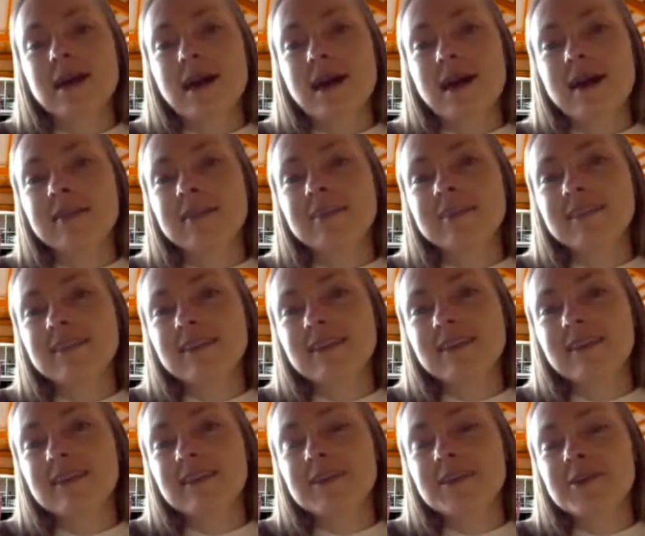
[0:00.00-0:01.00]
And
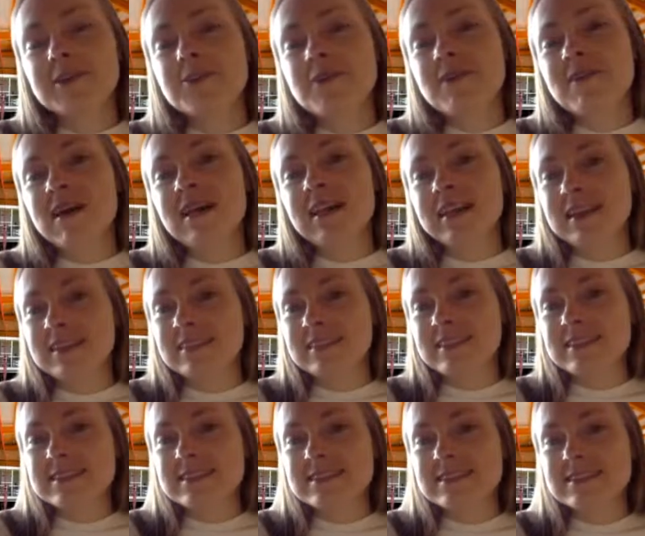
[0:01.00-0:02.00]
you evaluate
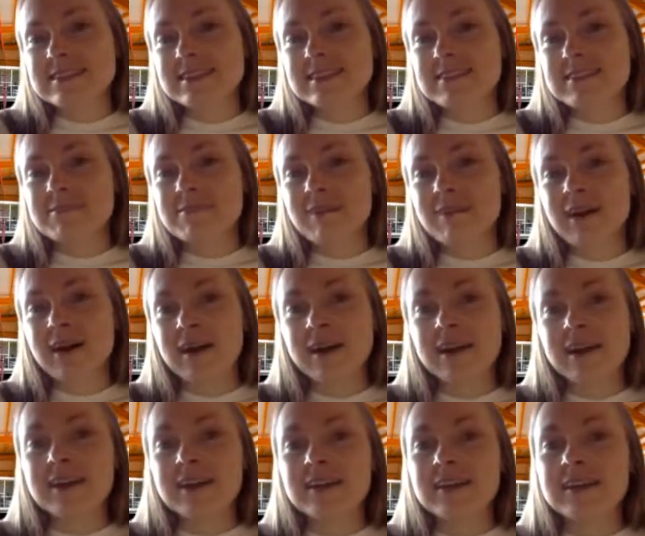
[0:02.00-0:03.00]
this
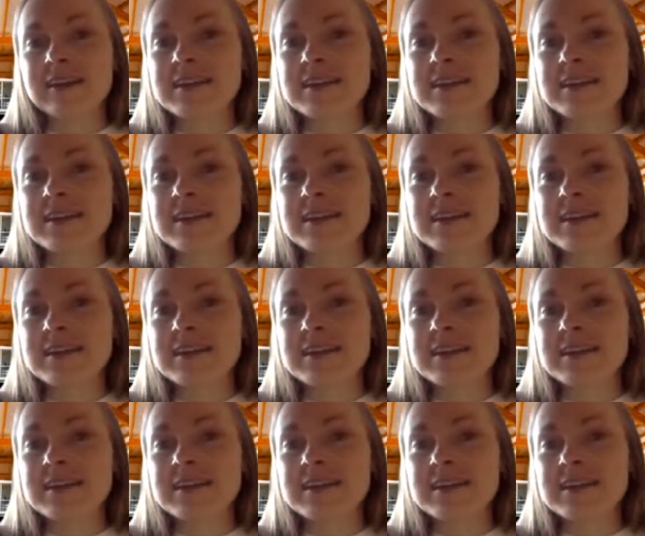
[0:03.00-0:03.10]
by